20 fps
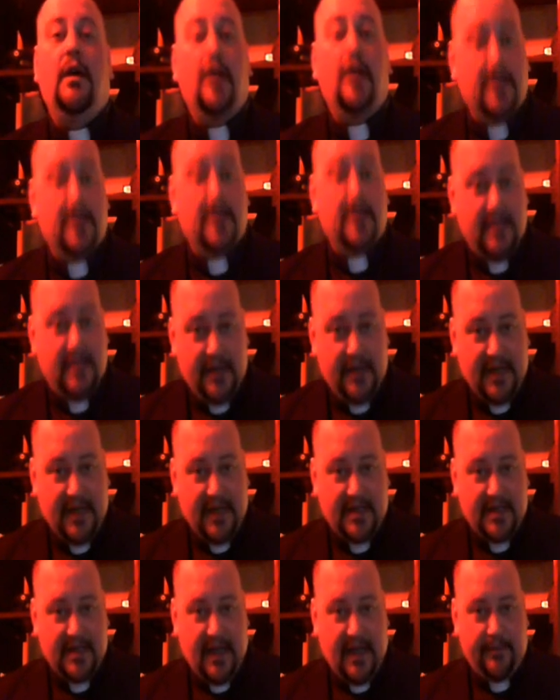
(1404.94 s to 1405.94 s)
until
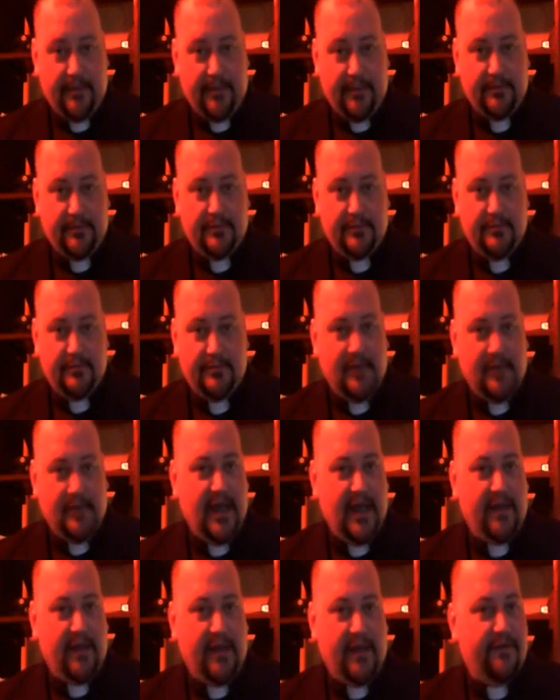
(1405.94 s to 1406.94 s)
next time,
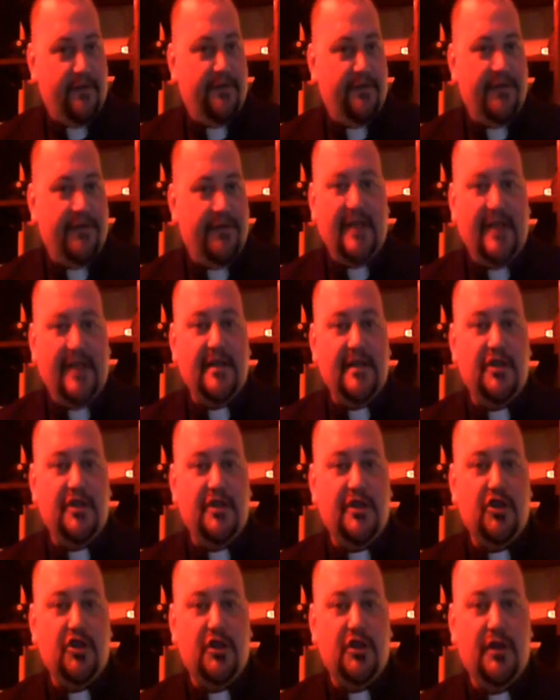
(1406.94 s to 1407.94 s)
my
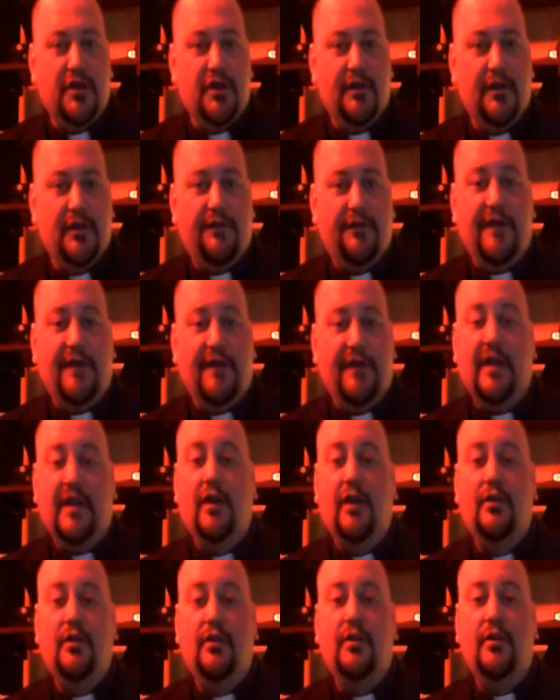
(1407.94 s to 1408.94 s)
fiendish
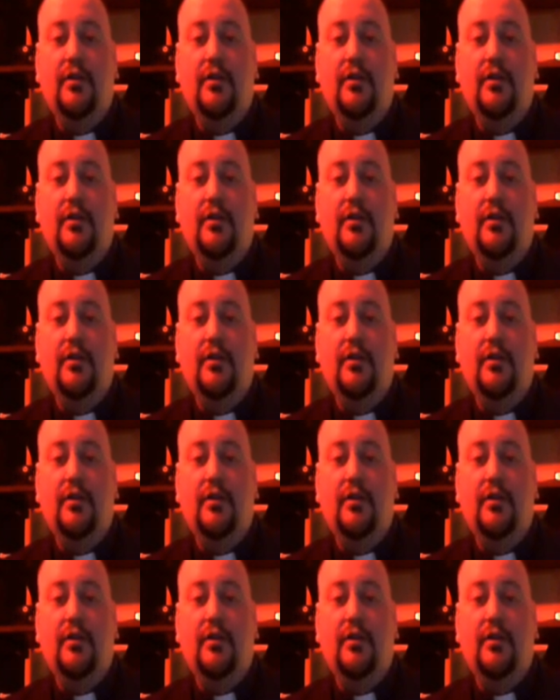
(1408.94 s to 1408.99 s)
fellow